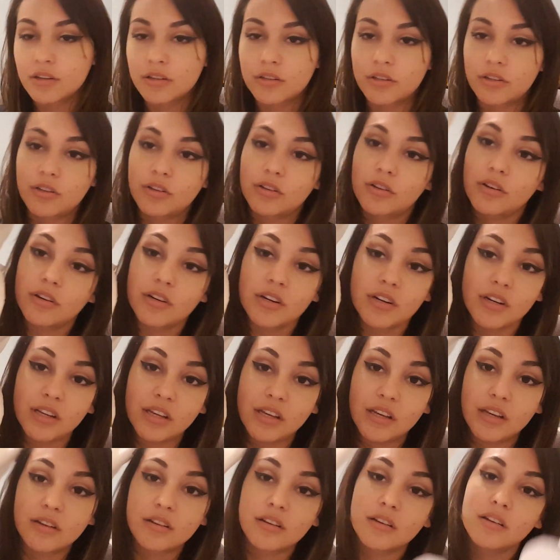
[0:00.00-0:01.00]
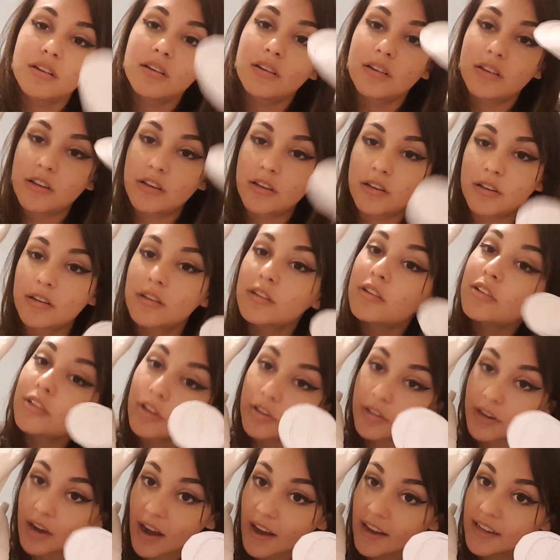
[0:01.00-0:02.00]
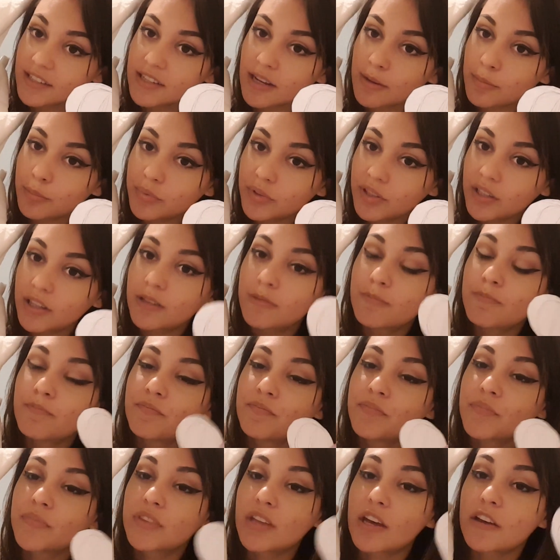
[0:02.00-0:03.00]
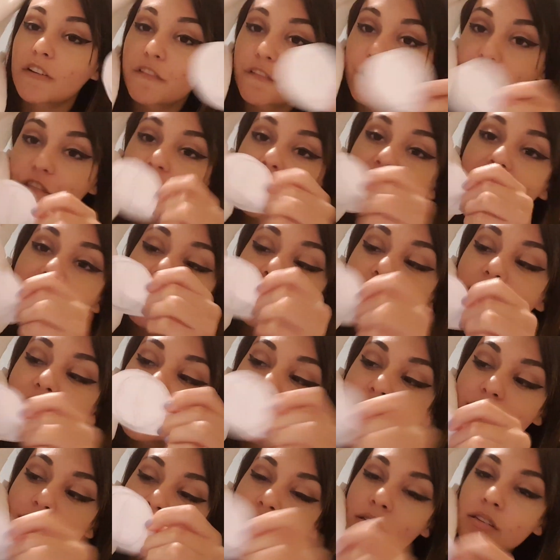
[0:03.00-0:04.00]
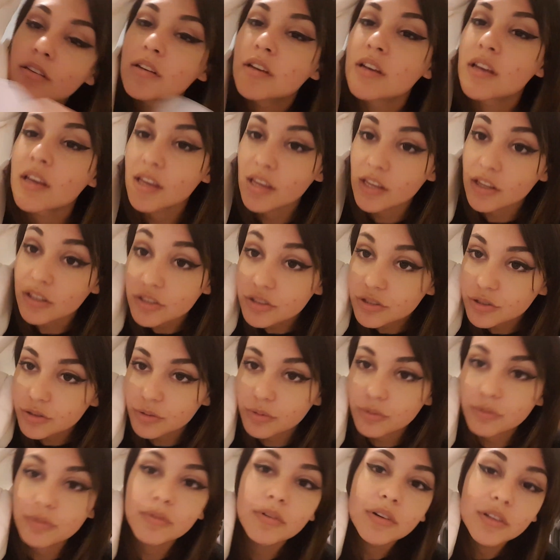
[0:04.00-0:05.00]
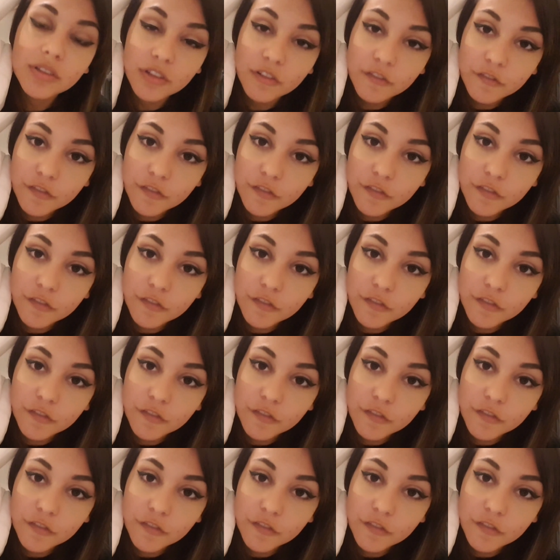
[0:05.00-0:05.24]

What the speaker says: you're gonna need your eye template that fits into the